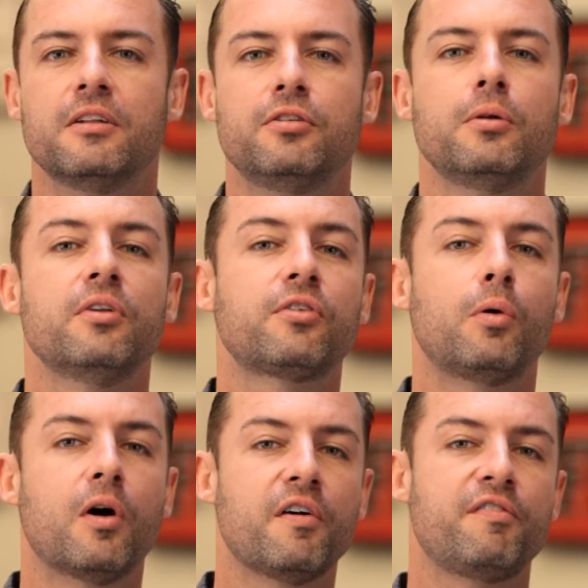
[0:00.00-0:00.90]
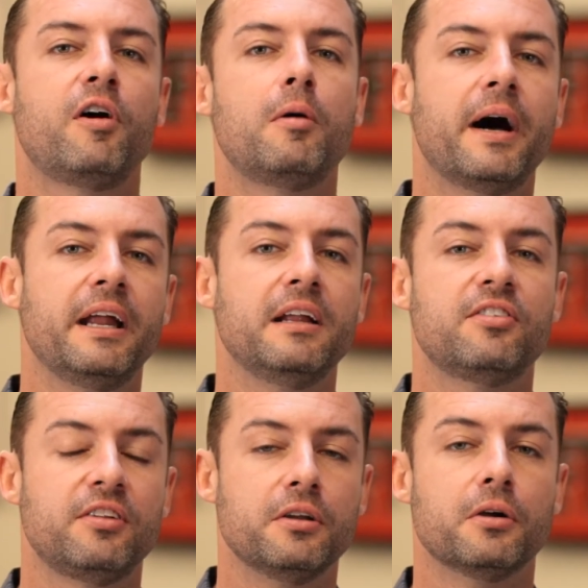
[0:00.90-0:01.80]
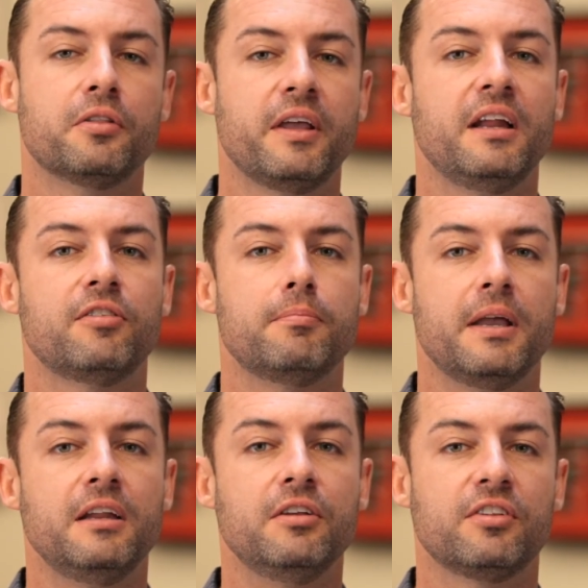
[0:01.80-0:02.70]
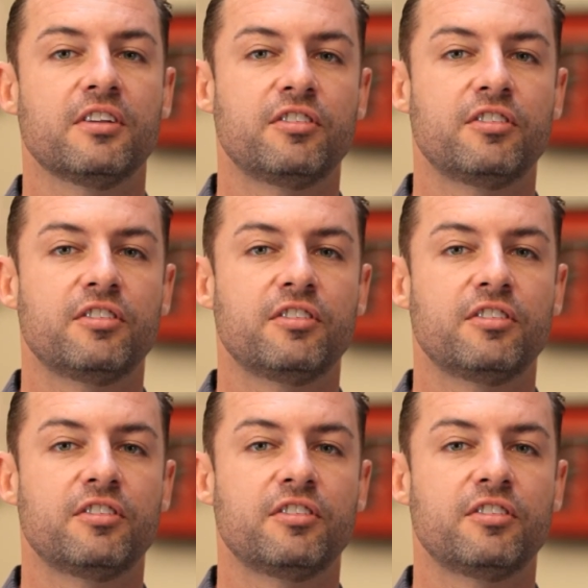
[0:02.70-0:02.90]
DUNA's CORAFOAM high-density urethane is made using a